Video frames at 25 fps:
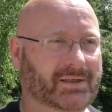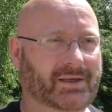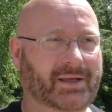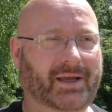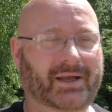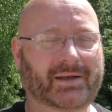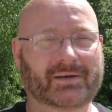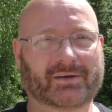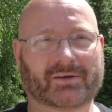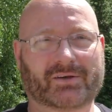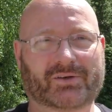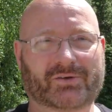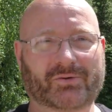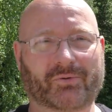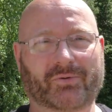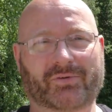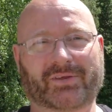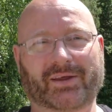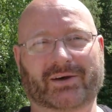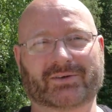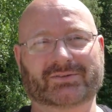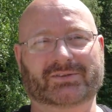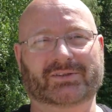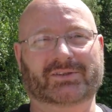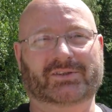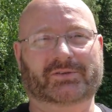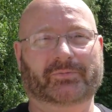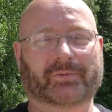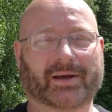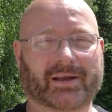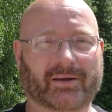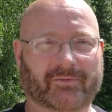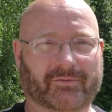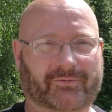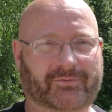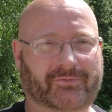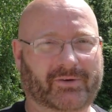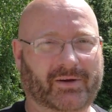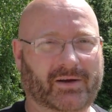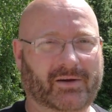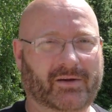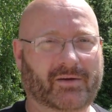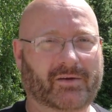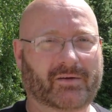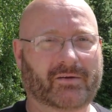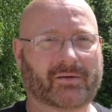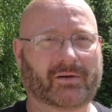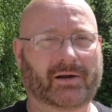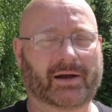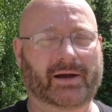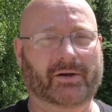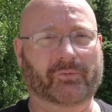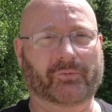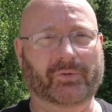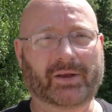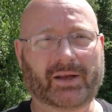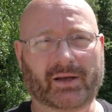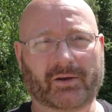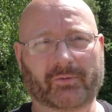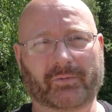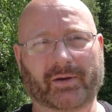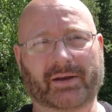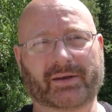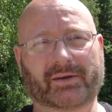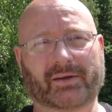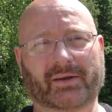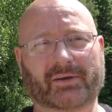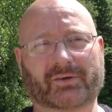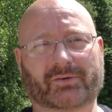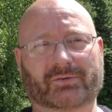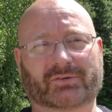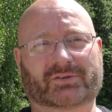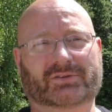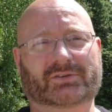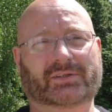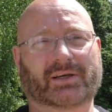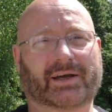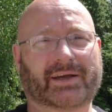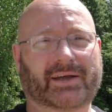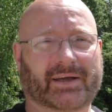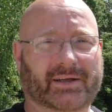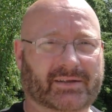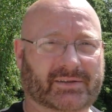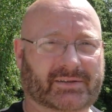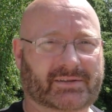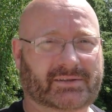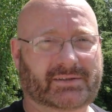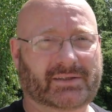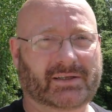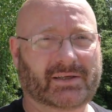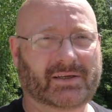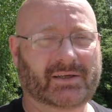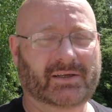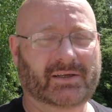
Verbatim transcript: in 2012, I really went into science